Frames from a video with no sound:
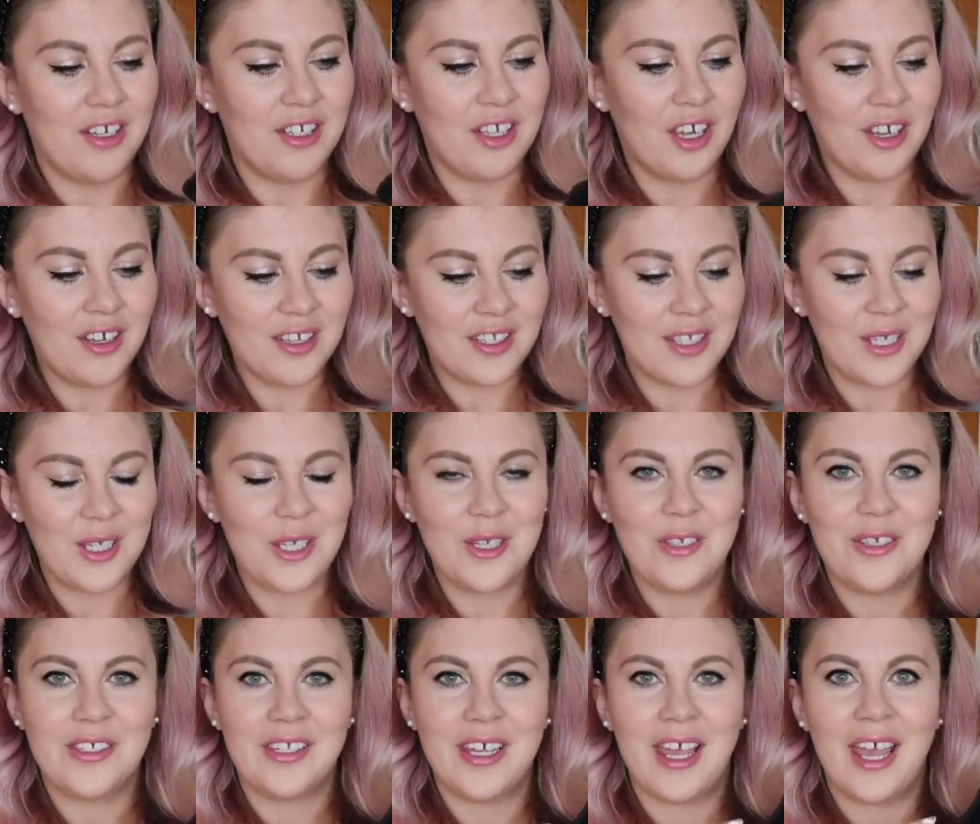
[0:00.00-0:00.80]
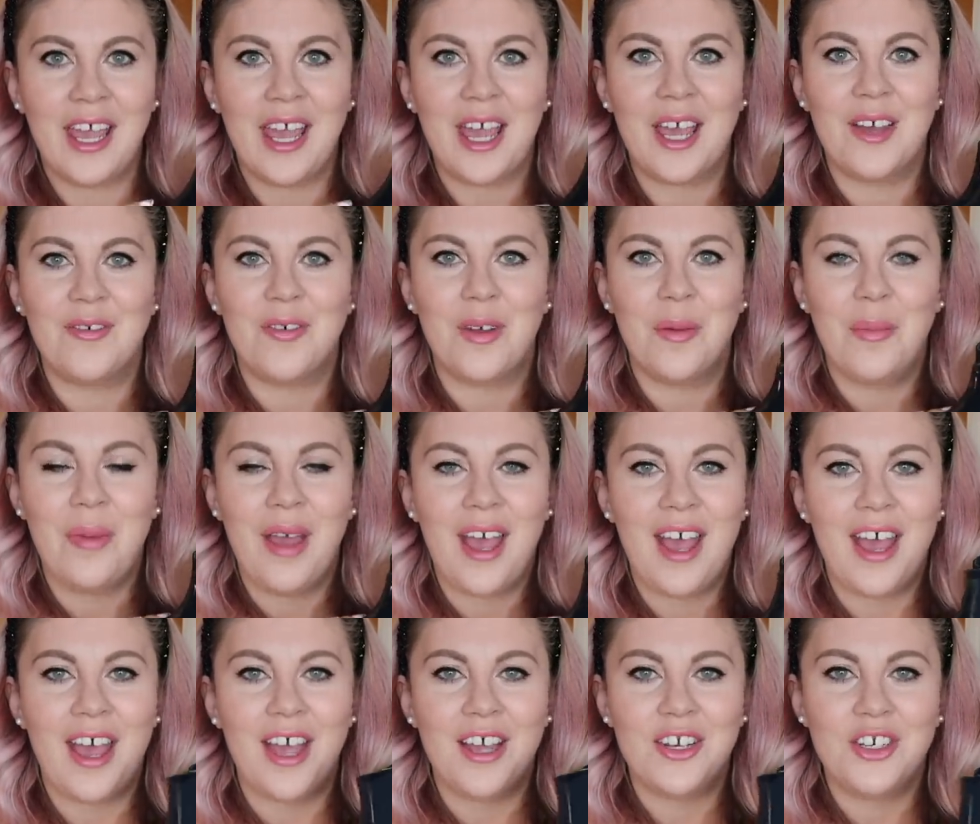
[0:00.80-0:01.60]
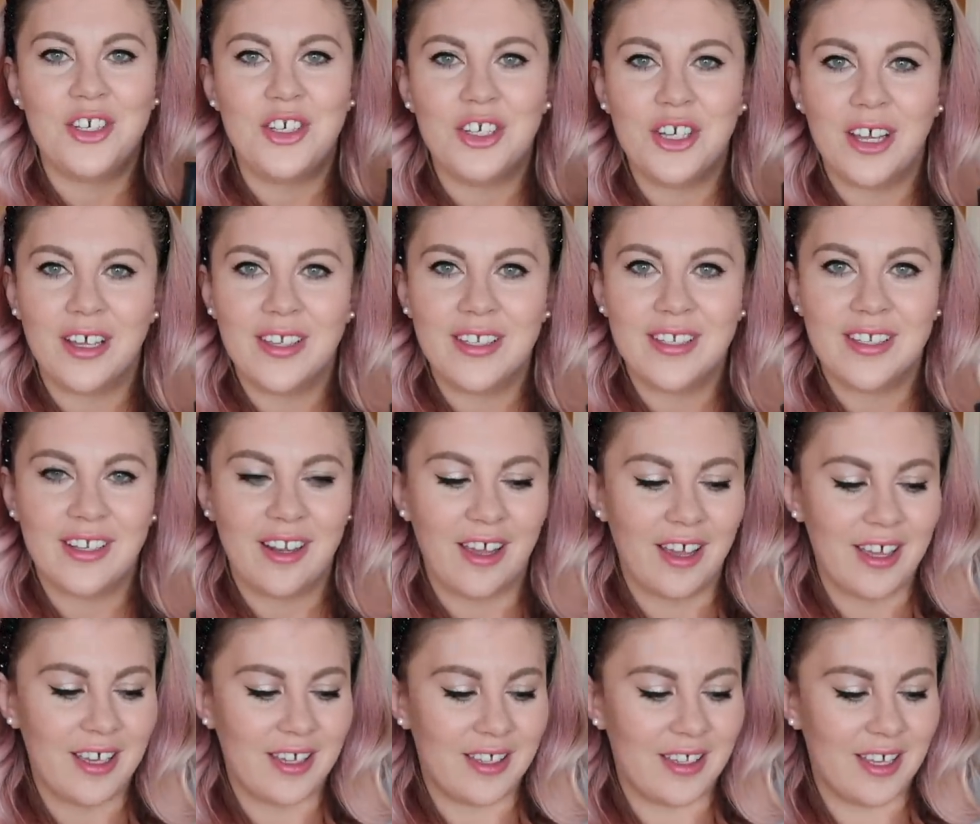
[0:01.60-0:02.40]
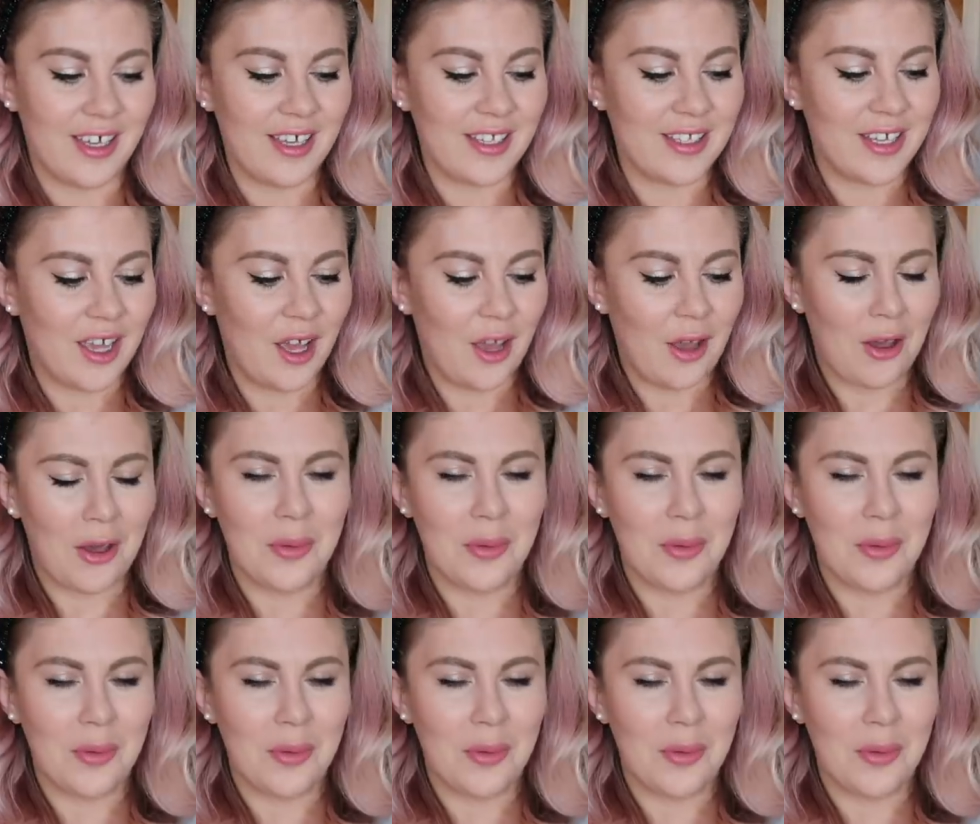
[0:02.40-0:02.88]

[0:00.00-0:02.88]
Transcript: Darcy used to have a pair just like this.